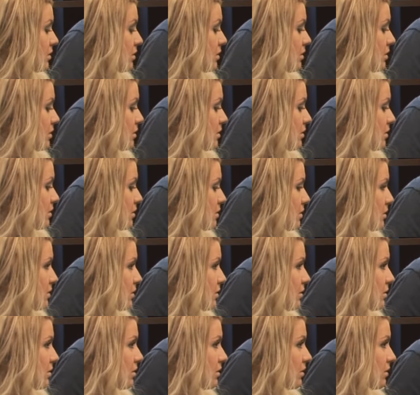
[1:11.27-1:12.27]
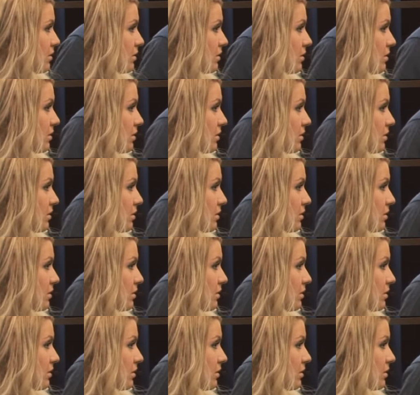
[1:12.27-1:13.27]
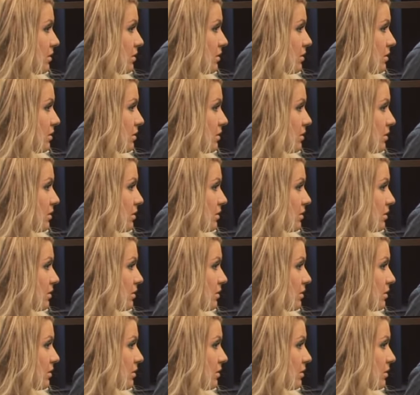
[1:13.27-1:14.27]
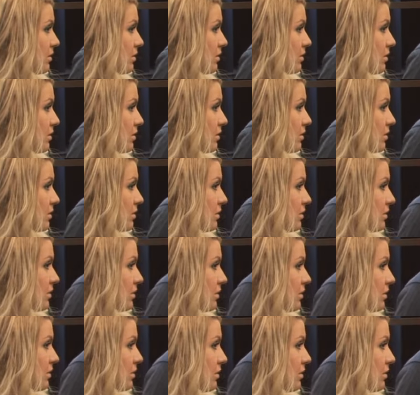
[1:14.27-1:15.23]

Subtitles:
This person isn't speaking.